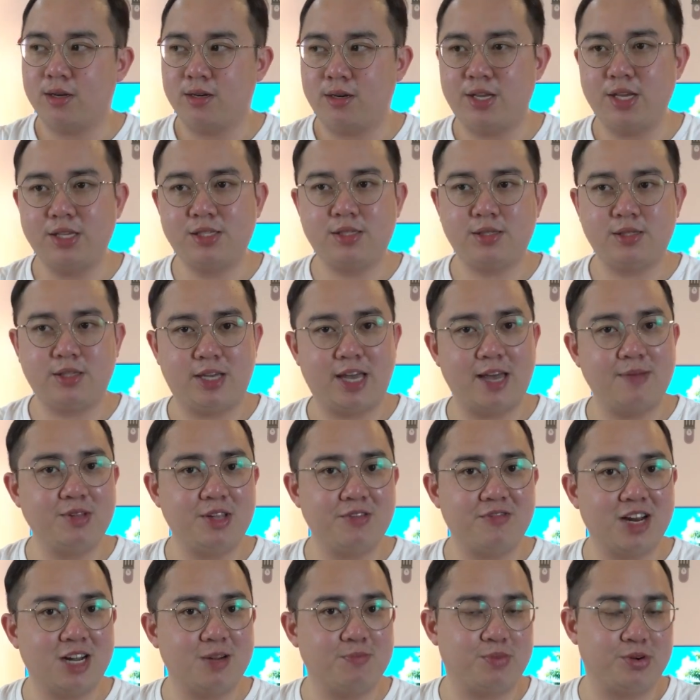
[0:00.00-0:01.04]
These game
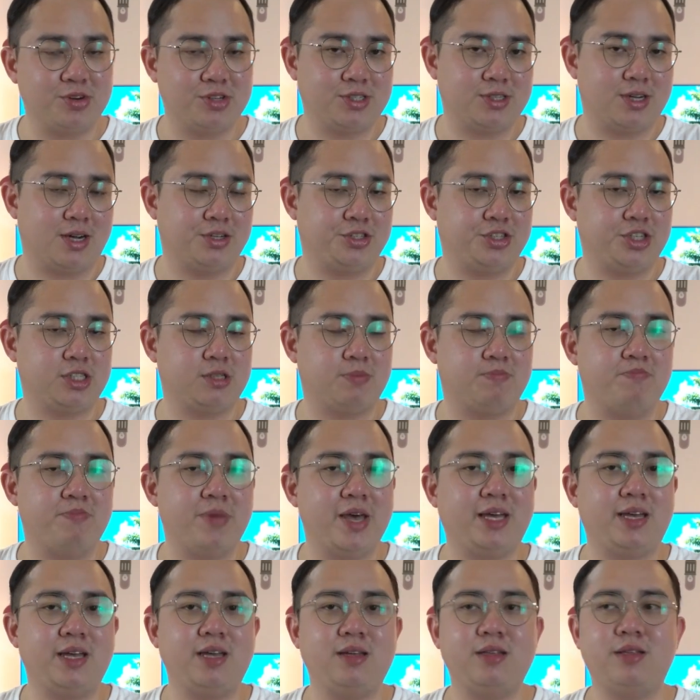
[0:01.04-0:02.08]
developers are just
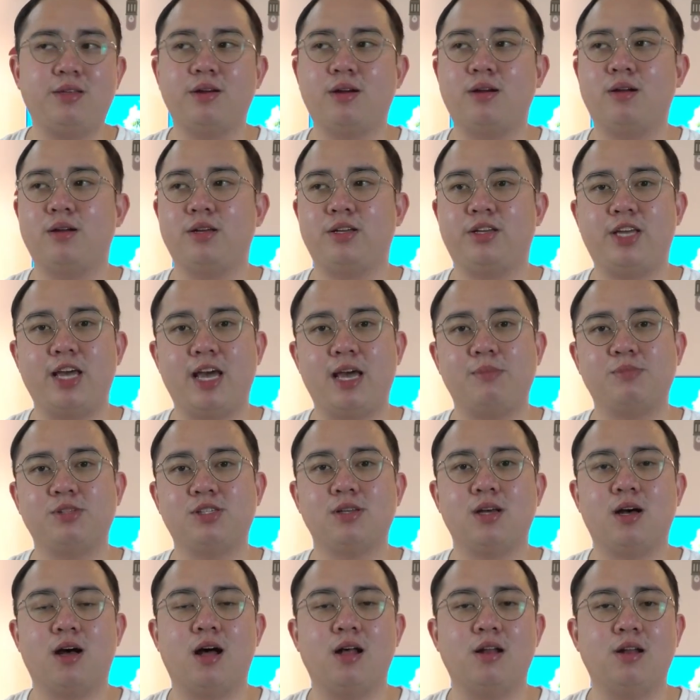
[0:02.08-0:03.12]
making their games
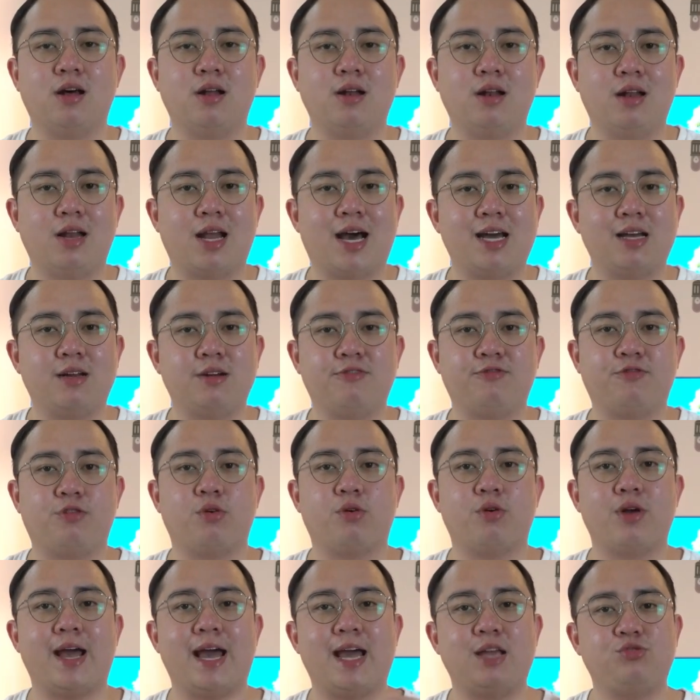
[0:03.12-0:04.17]
a lot lighter
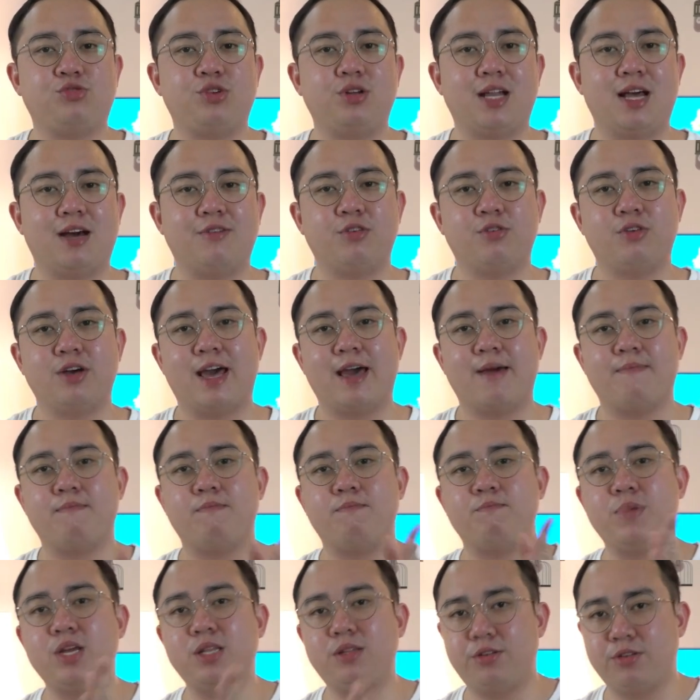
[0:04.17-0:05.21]
for entry-level and
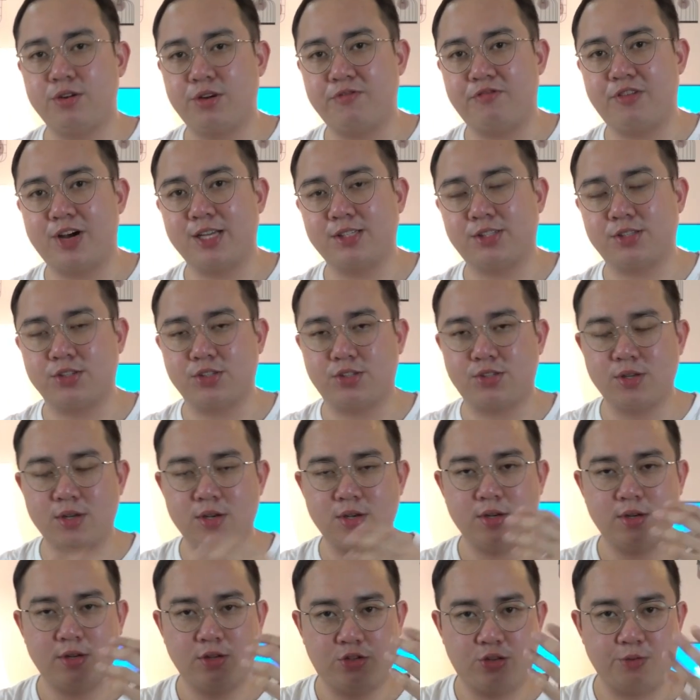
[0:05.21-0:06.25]
mid-tier devices
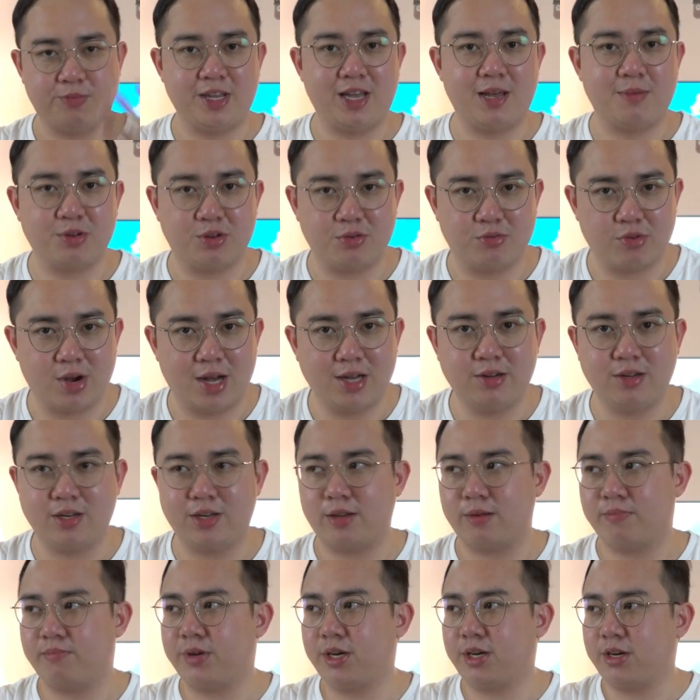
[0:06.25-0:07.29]
to be able to run on
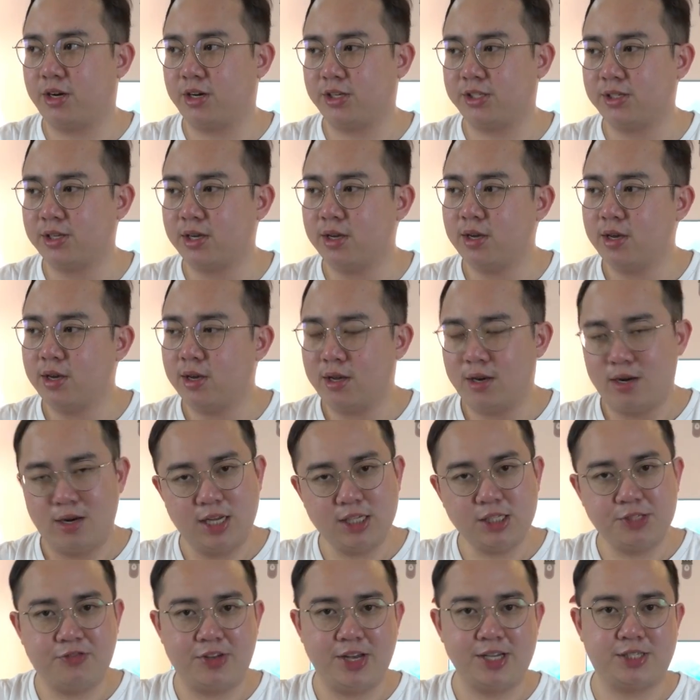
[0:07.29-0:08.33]
it. Because
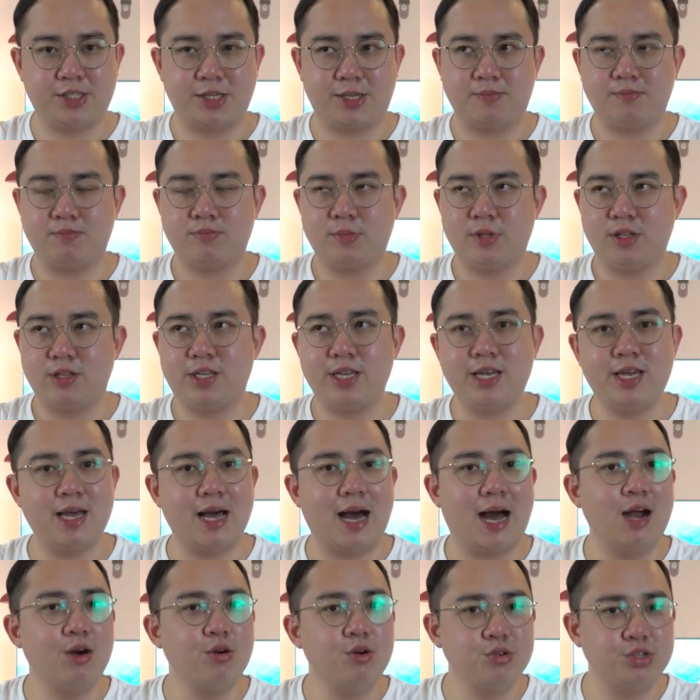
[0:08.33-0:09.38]
let's face it, the
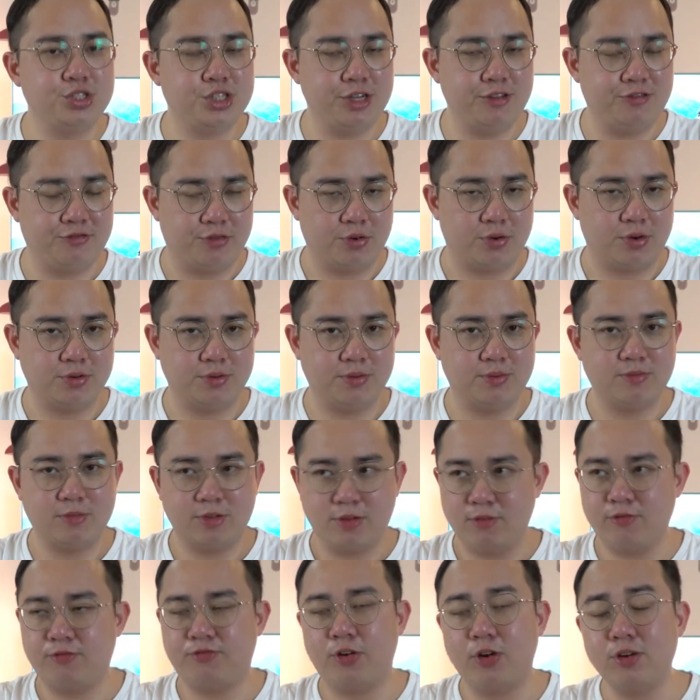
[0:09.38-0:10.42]
ROG phone,
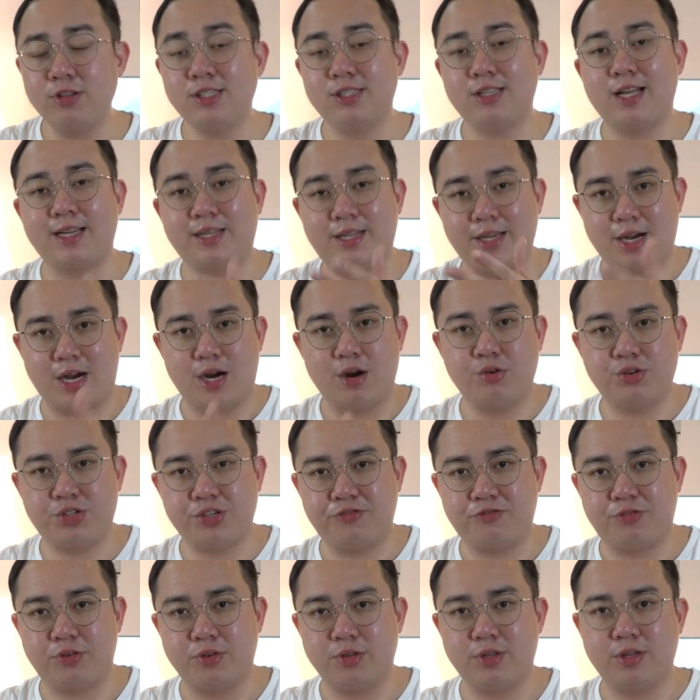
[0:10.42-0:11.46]
phones like the ROG
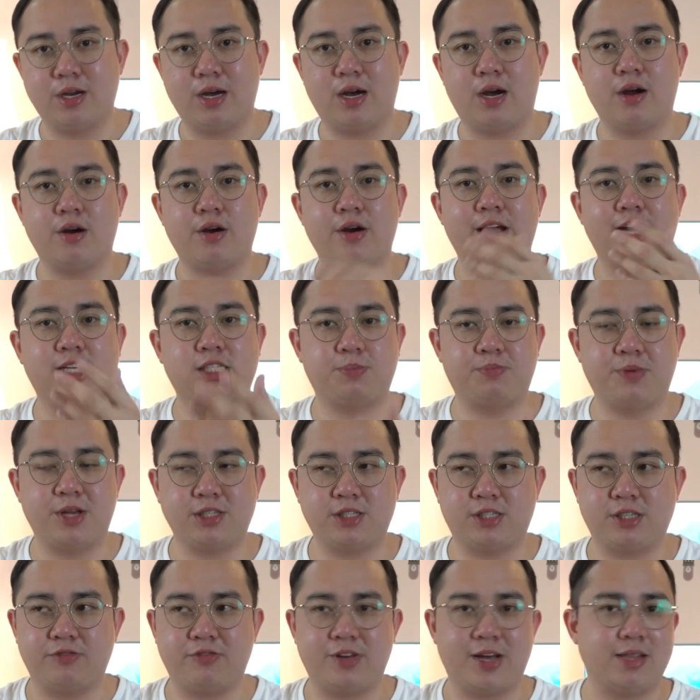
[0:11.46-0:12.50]
phone are
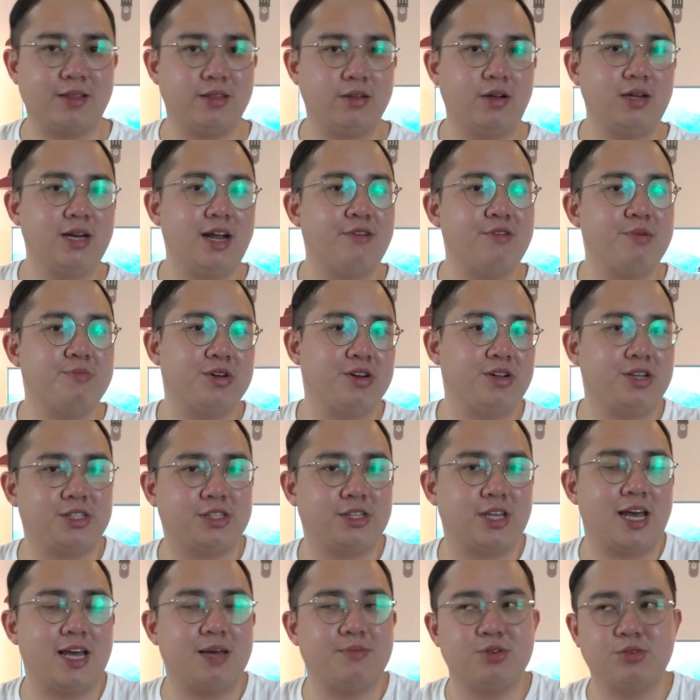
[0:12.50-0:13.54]
expensive, and not everybody
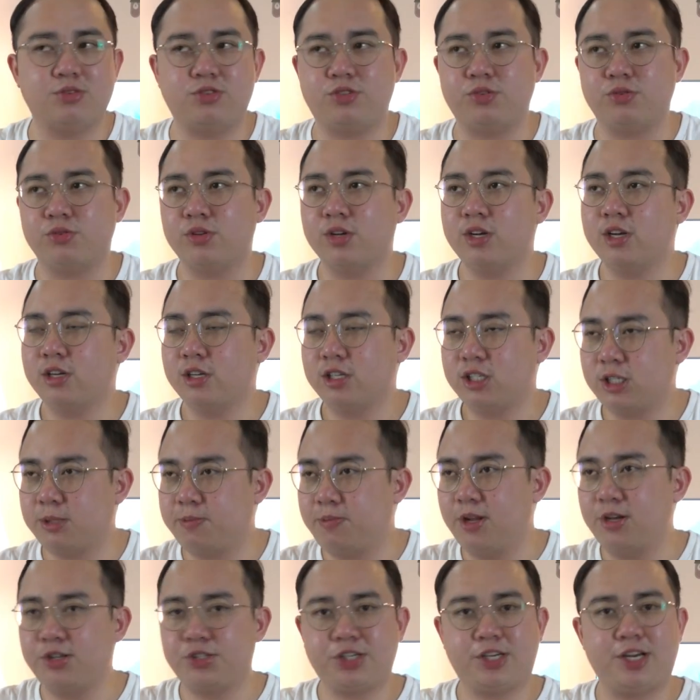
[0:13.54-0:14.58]
is able to
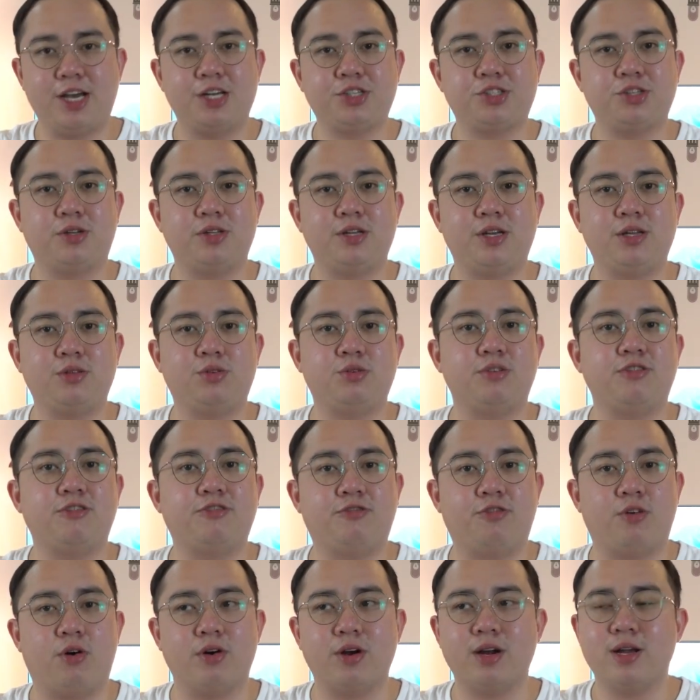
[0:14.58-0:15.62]
splurge cash on it to
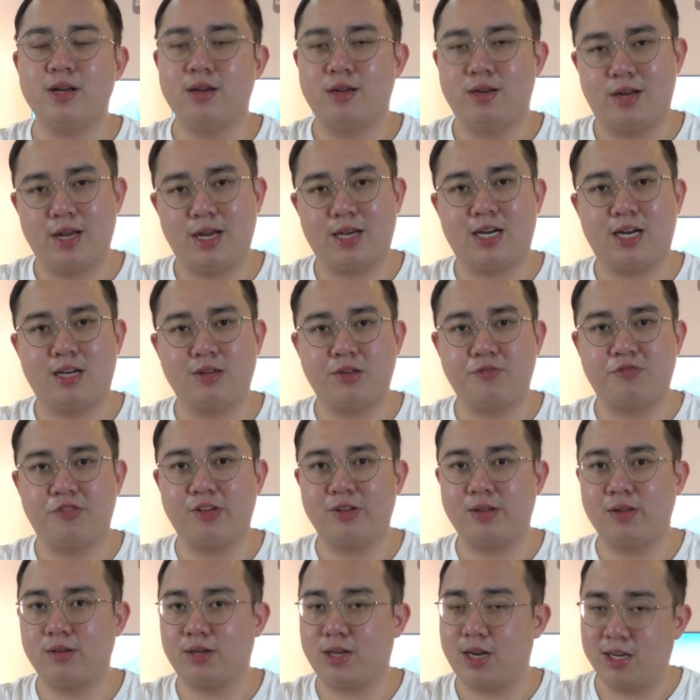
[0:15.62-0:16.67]
afford that kind
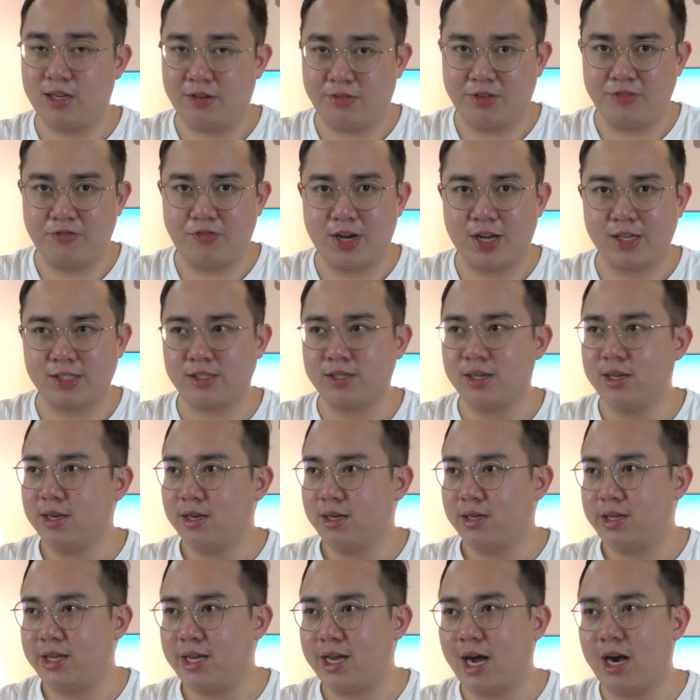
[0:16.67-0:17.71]
of device.
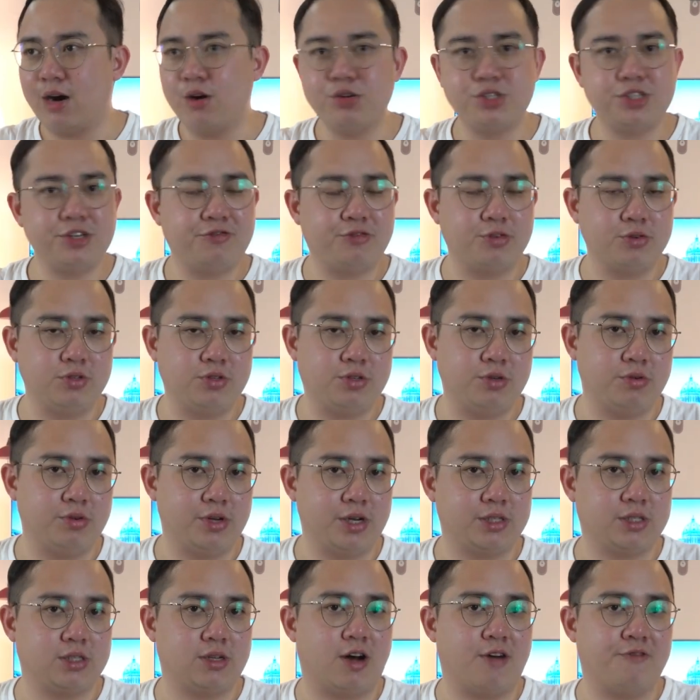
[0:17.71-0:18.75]
The ROG Phone 2
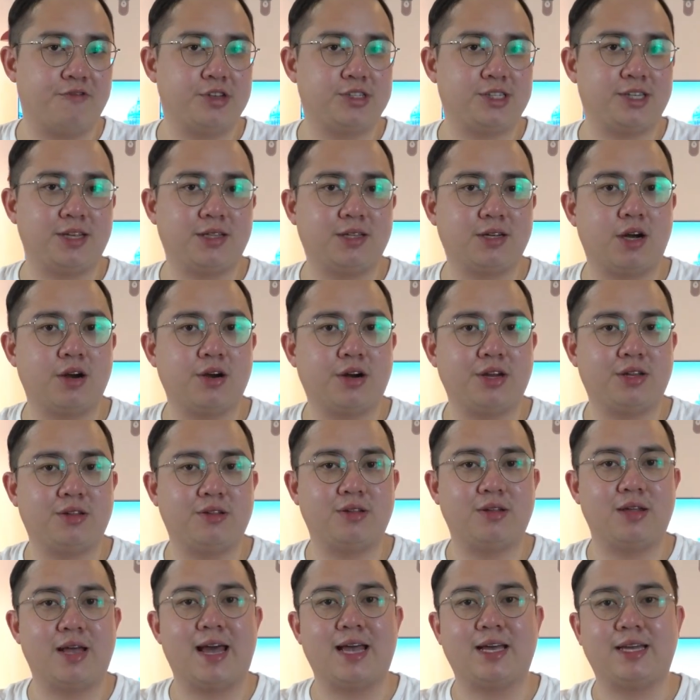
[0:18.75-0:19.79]
is obviously
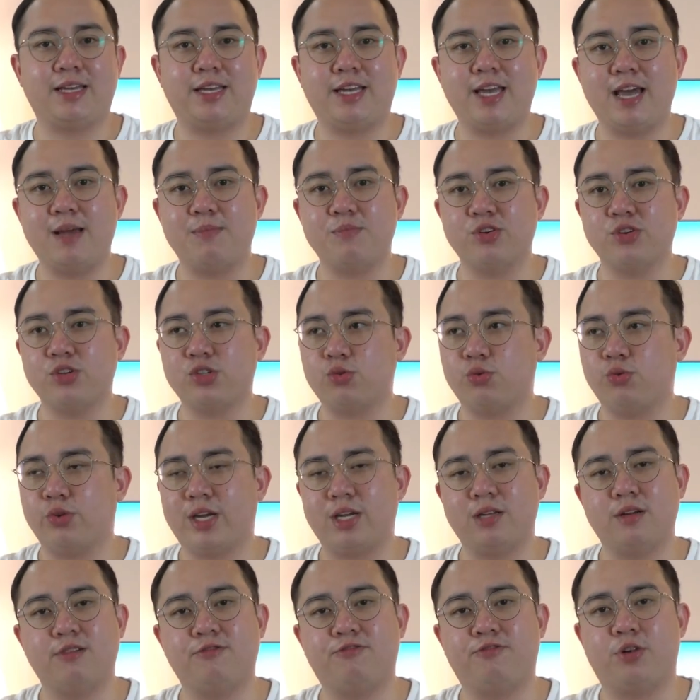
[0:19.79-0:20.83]
targeted at gamers who
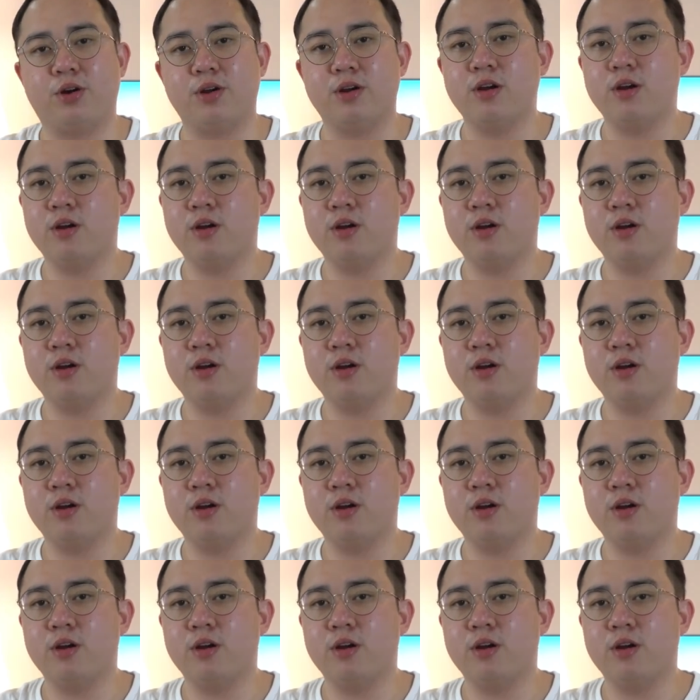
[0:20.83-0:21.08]
can afford